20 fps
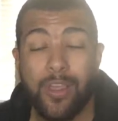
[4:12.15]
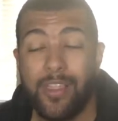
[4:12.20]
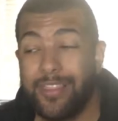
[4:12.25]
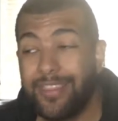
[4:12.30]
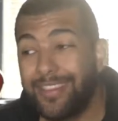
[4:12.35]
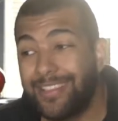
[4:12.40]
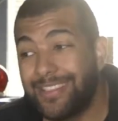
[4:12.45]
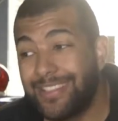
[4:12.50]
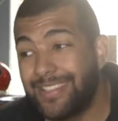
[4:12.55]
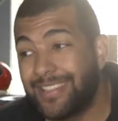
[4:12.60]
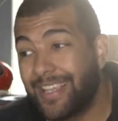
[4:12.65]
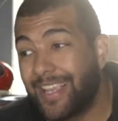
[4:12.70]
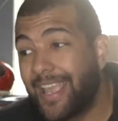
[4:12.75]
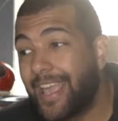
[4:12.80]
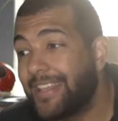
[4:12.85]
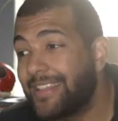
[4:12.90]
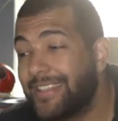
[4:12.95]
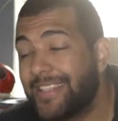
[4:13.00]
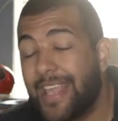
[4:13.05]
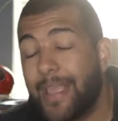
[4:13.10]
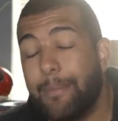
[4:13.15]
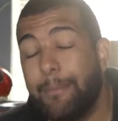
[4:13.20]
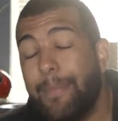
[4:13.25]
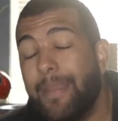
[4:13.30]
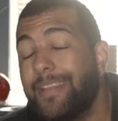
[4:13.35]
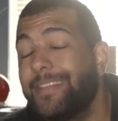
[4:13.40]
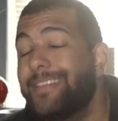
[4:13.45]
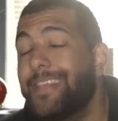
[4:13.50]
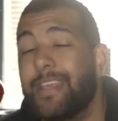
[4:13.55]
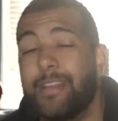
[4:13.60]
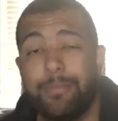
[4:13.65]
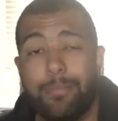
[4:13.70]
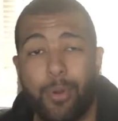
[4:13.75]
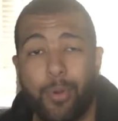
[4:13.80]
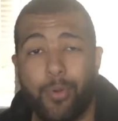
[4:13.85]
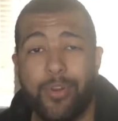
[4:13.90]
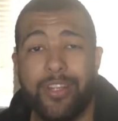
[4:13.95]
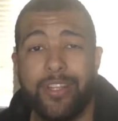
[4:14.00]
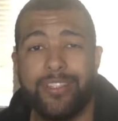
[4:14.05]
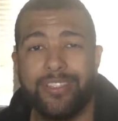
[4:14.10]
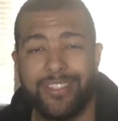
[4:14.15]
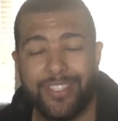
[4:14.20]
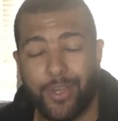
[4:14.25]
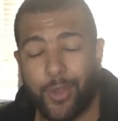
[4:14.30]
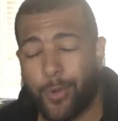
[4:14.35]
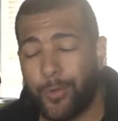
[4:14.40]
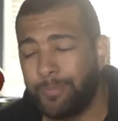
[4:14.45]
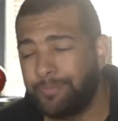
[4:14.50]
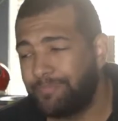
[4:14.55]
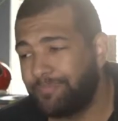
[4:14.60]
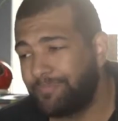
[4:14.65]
This is against a Big Ten opponent. So